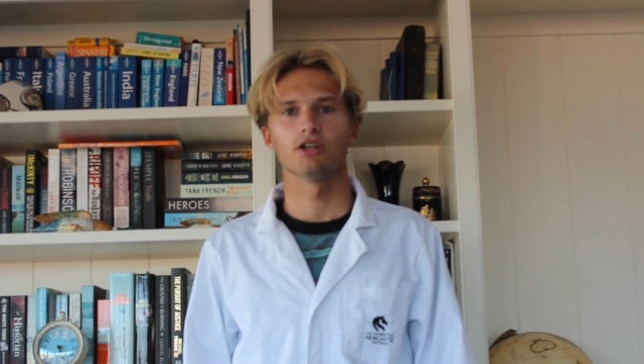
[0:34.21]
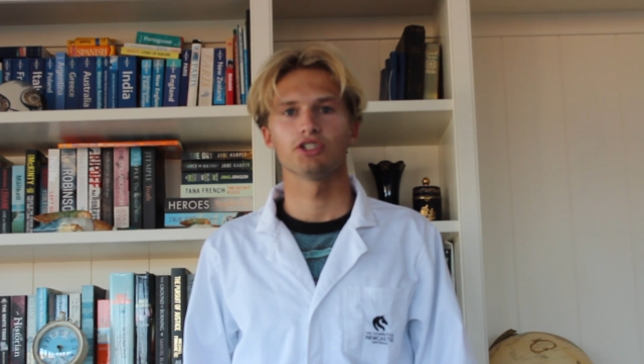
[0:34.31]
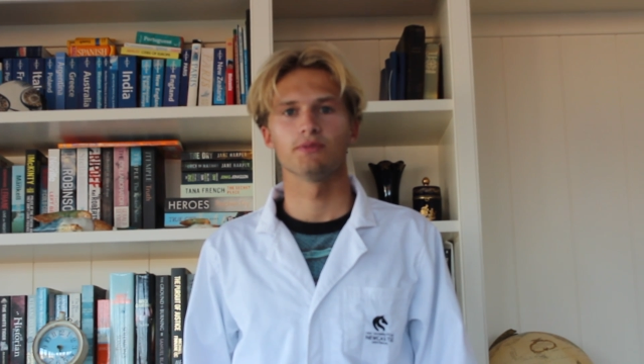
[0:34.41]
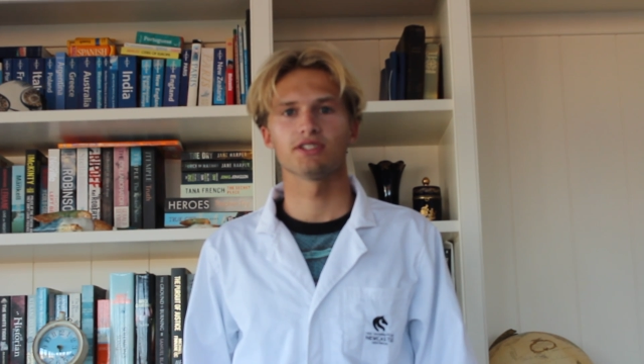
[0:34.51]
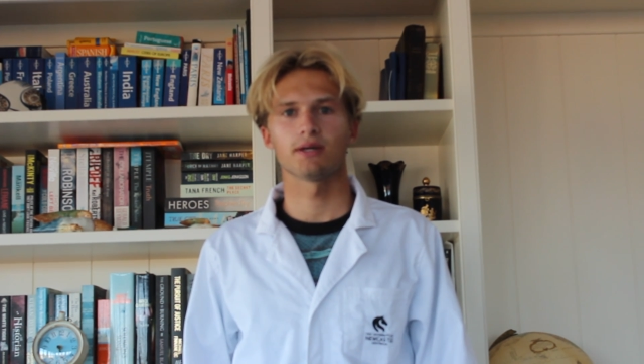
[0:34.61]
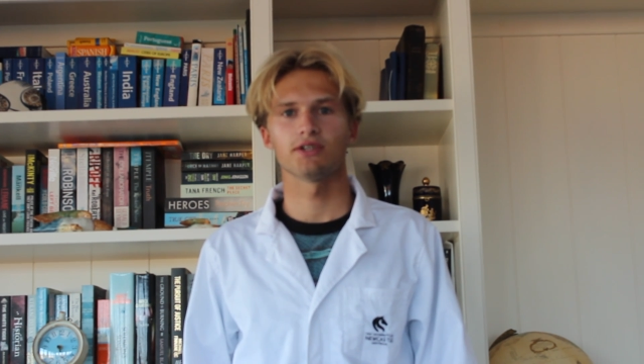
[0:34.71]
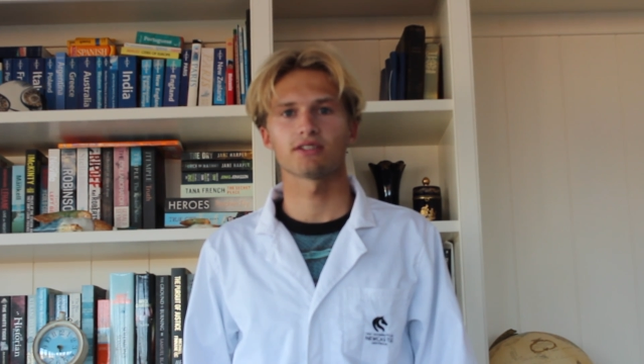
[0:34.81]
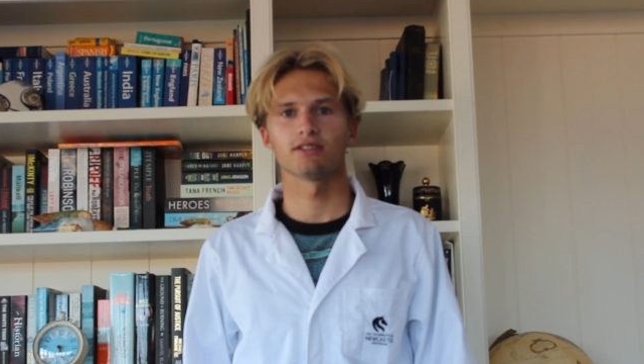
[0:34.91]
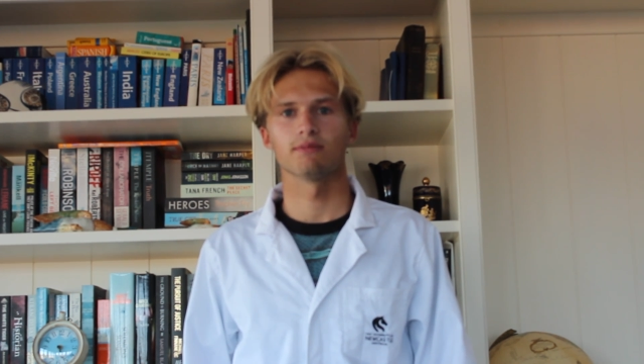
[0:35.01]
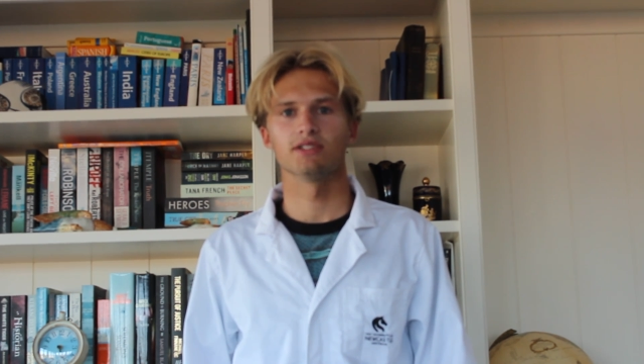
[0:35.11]
should be
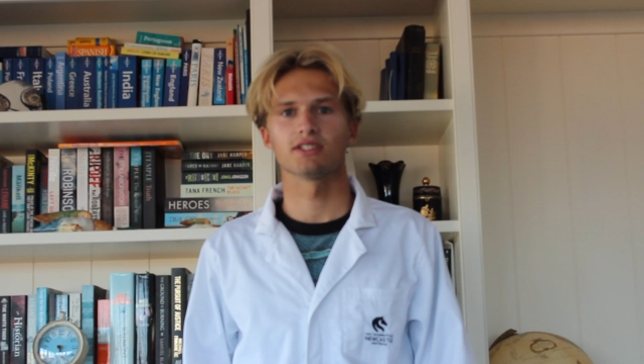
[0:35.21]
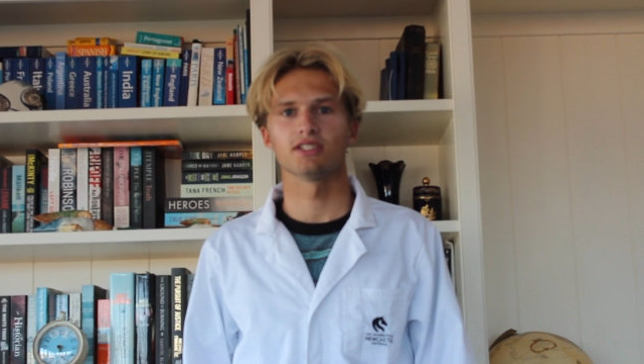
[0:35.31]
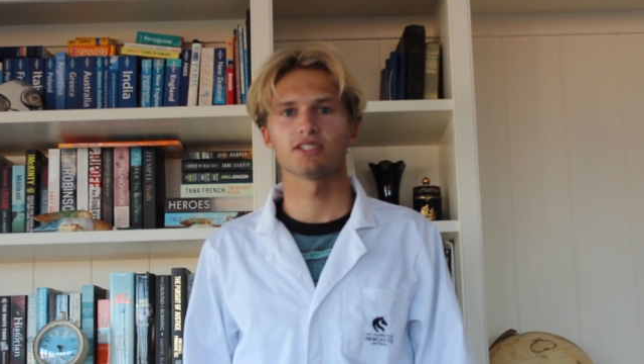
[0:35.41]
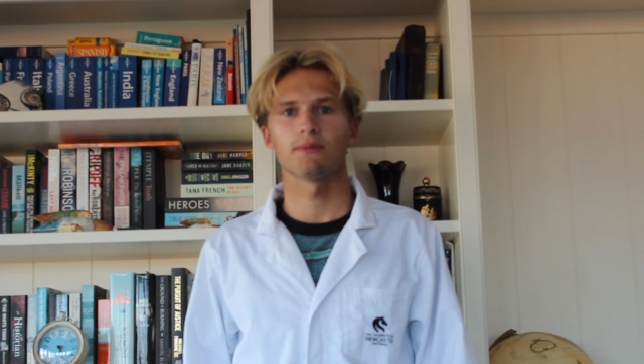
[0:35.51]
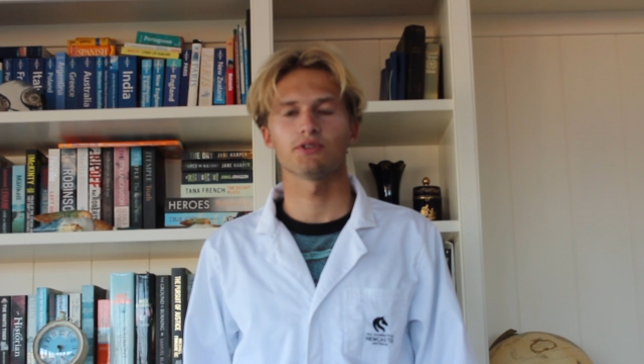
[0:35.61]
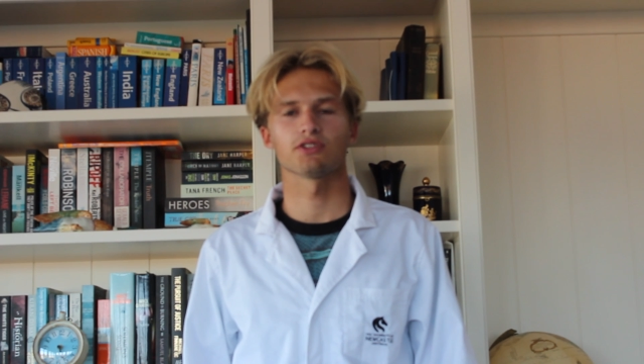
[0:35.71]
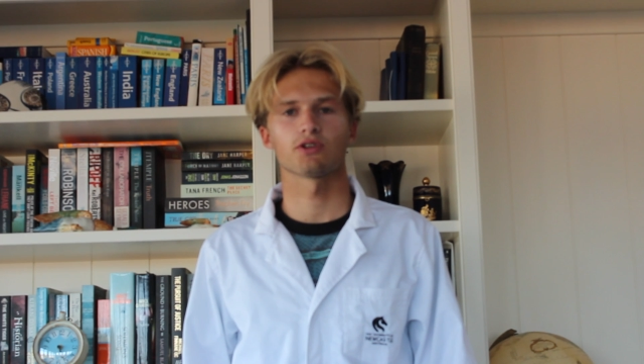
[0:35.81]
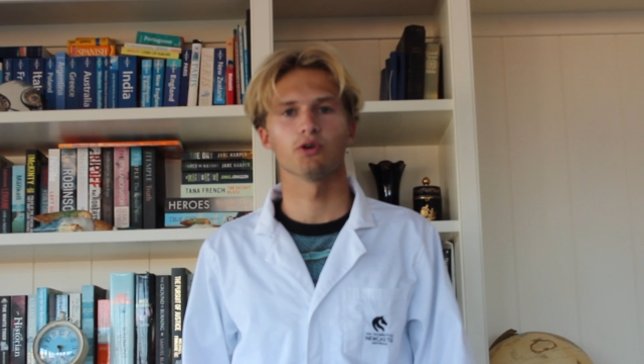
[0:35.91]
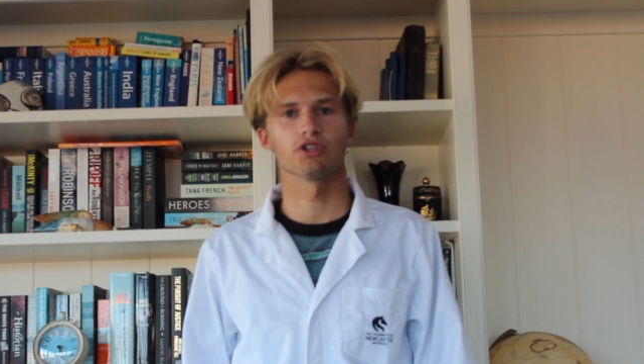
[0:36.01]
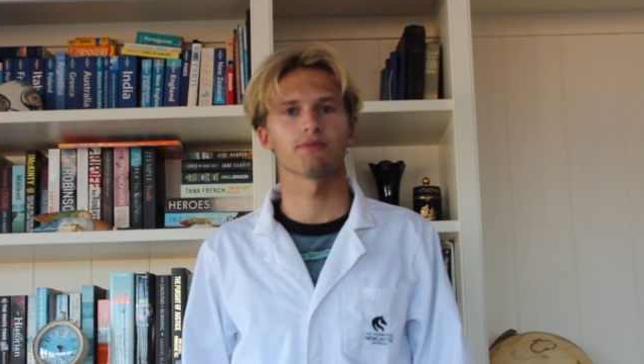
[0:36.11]
subject to the misconceptions
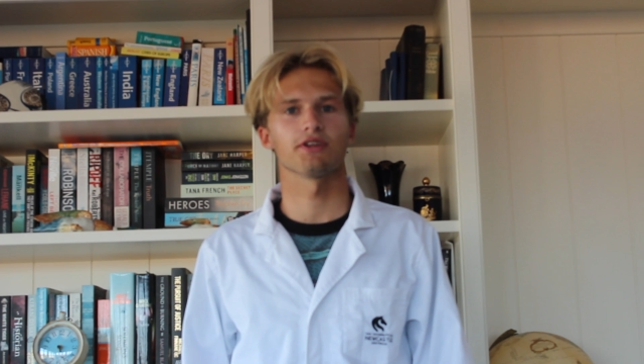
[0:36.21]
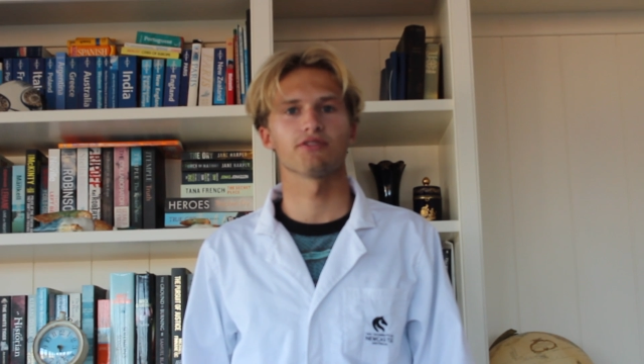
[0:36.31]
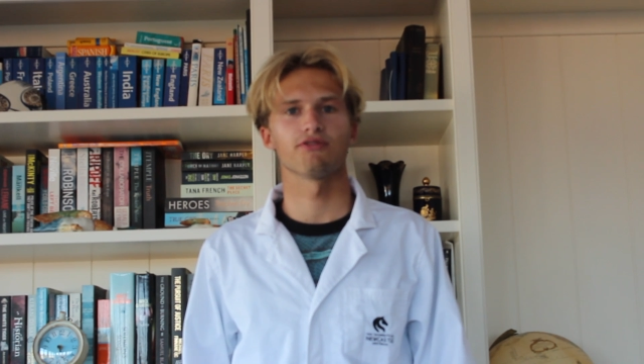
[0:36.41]
caused by this